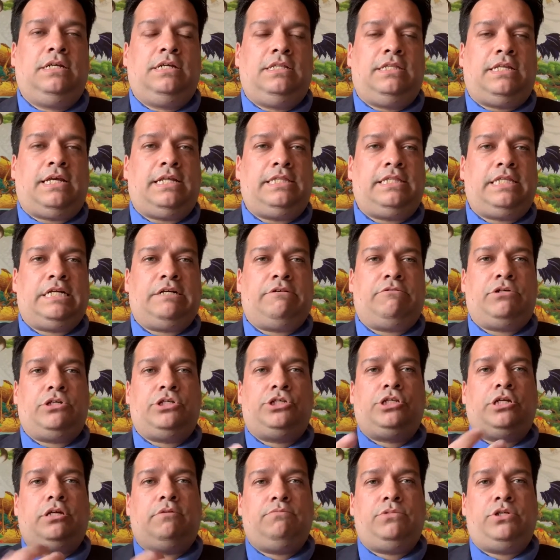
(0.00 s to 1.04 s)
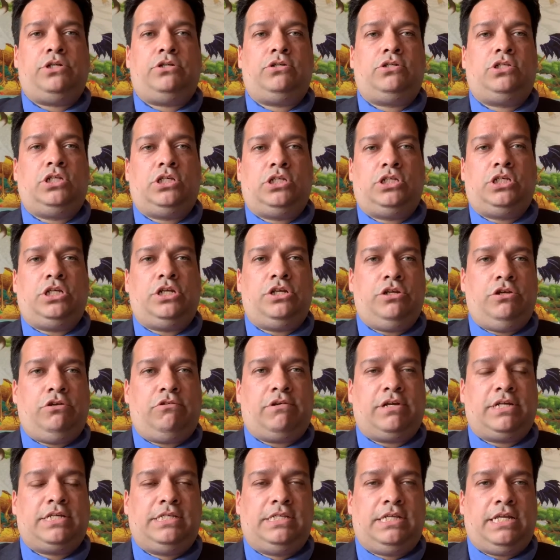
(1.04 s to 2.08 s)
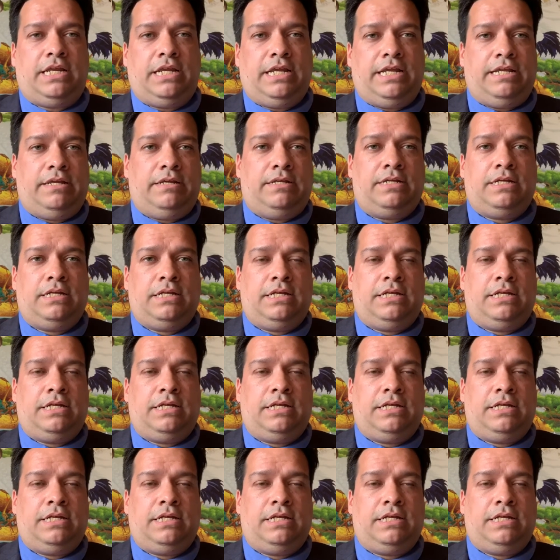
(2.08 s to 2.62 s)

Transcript: that there were some nurses in New York City.